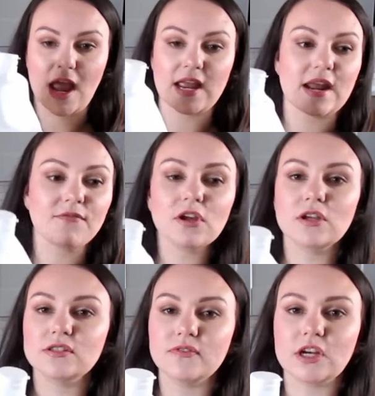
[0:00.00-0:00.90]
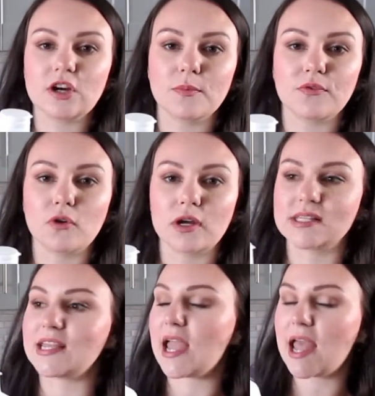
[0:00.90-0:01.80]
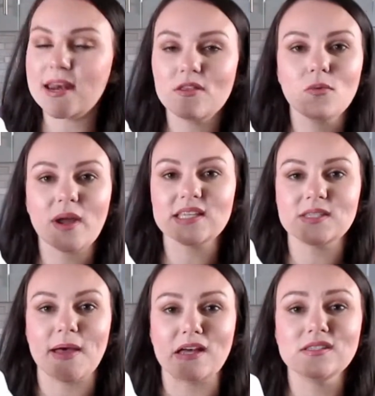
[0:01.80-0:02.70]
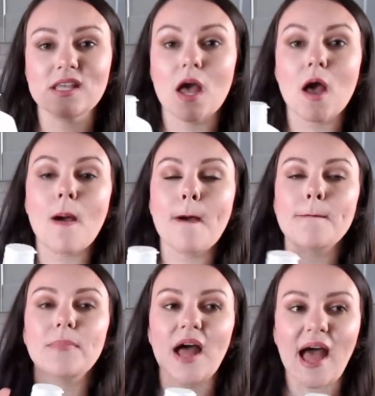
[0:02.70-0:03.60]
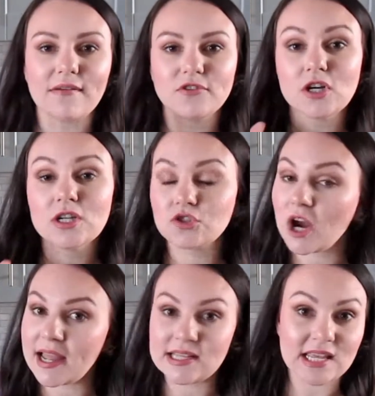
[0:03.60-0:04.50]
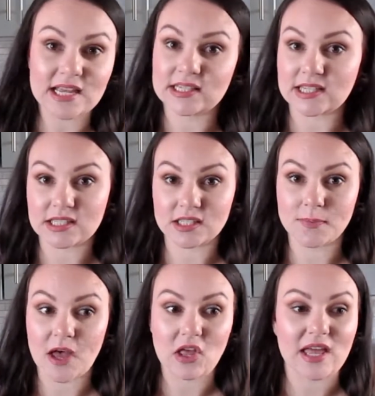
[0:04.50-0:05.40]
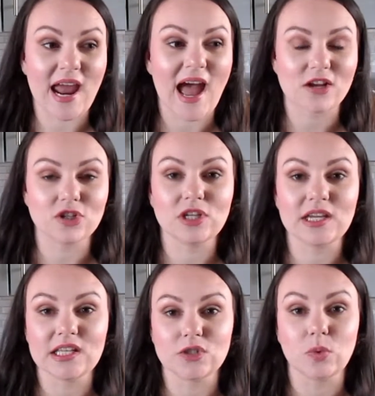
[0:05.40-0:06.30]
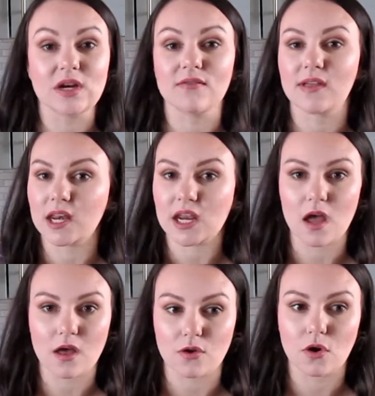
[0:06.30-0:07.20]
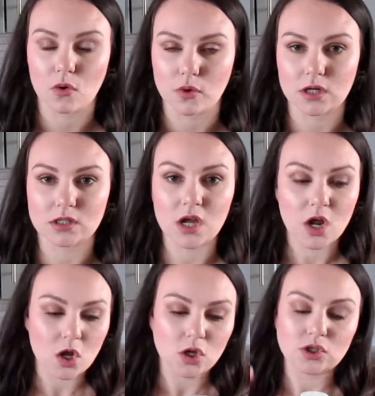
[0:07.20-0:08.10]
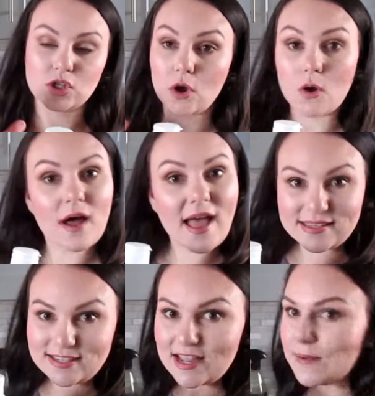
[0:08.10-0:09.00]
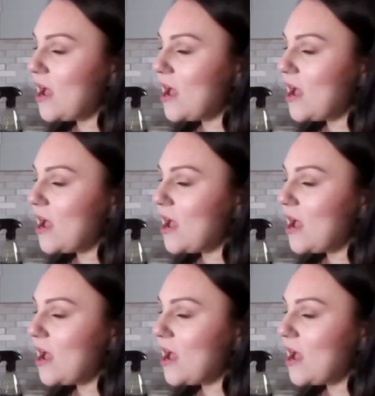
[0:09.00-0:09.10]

never used vinegar before because I hated the way it smells, but after it dries, it doesn't smell, and it actually gets rid of any other odors. So as you can